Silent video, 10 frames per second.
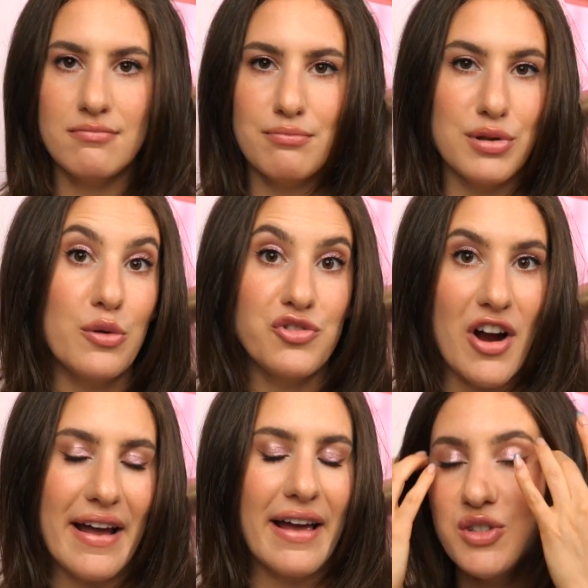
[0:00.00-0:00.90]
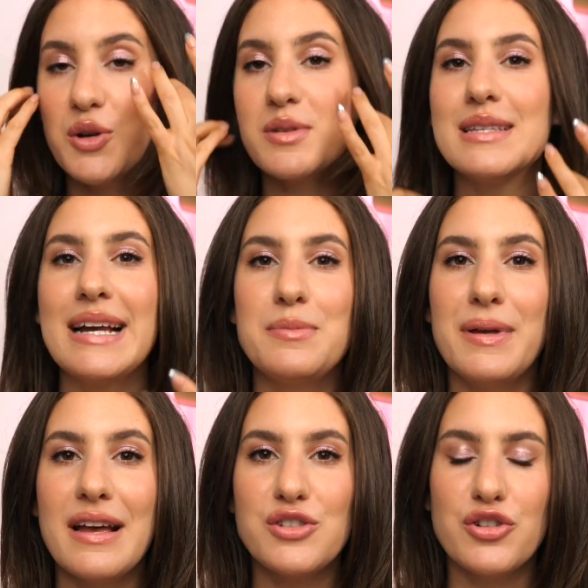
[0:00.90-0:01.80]
blow drying. So it's nice
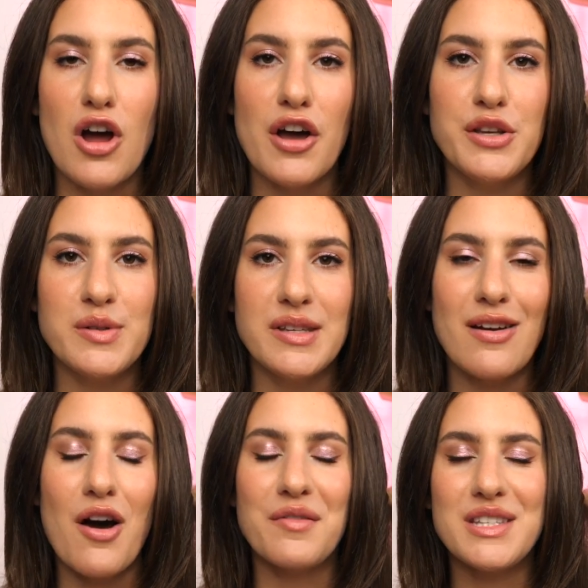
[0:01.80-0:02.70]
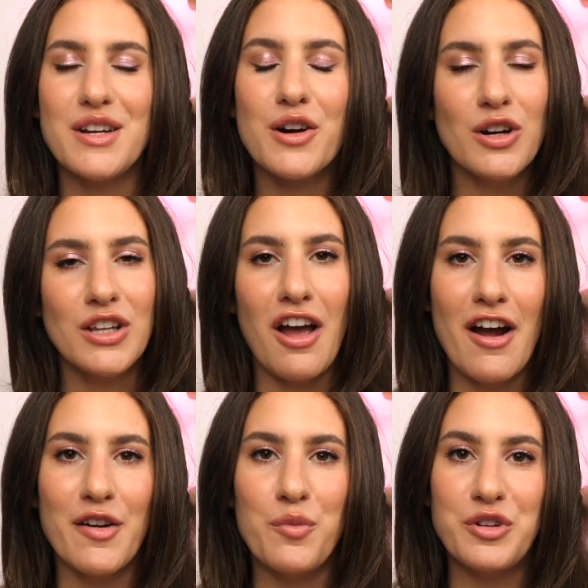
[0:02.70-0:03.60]
because you're not using obviously a curling
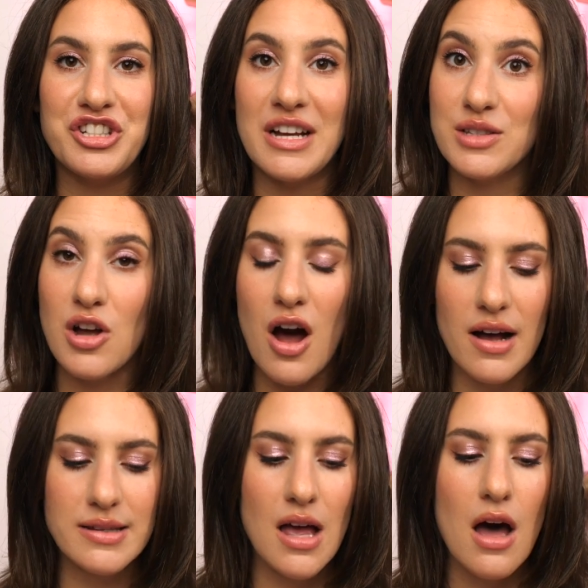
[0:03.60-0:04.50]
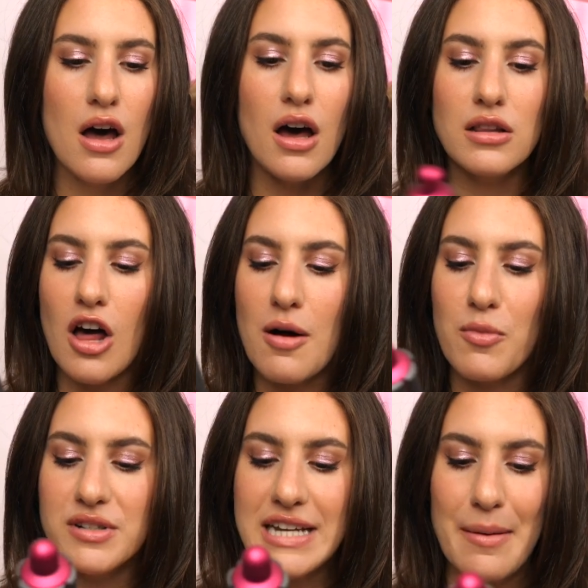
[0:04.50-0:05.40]
iron, which does cause a lot
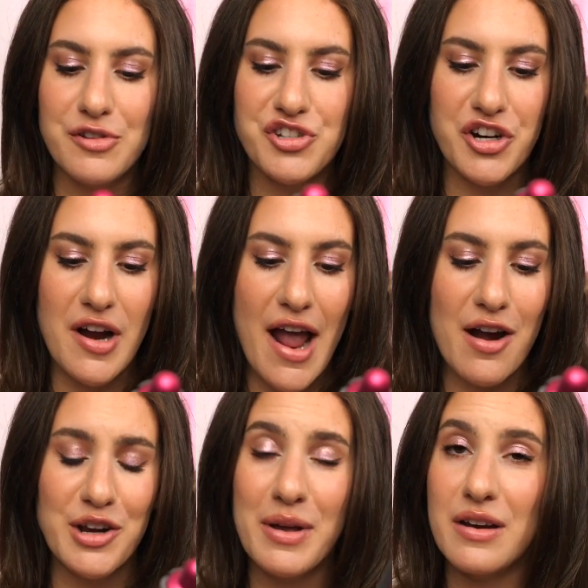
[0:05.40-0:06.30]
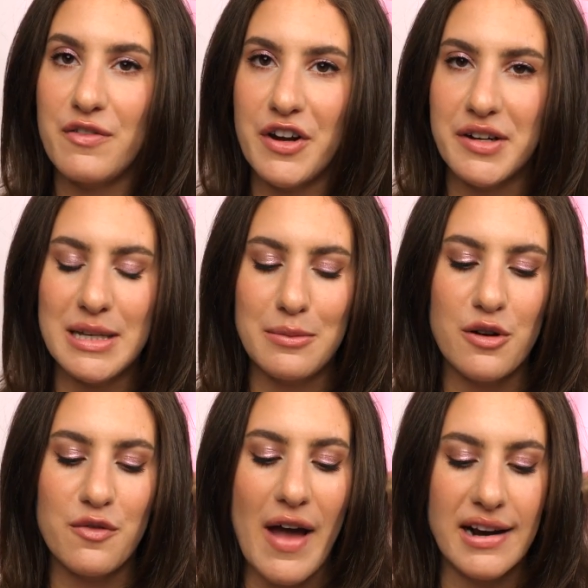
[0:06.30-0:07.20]
more damage to your hair, and you get a very similar
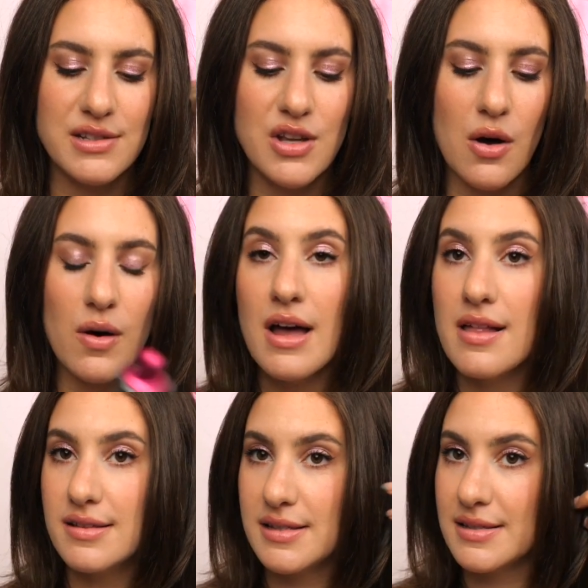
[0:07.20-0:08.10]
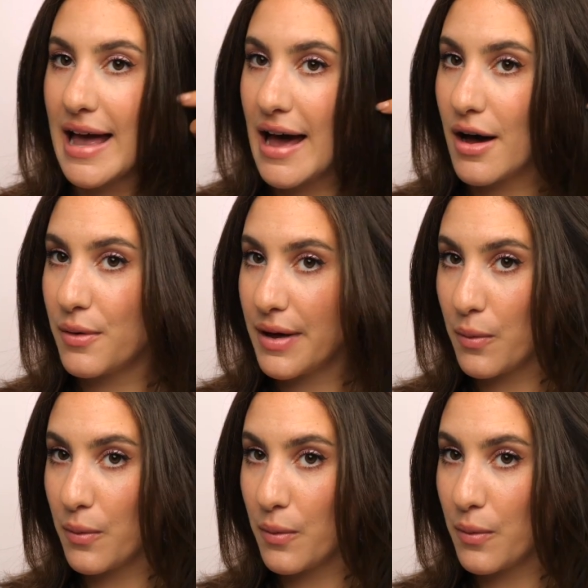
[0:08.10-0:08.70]
effect. So this is how it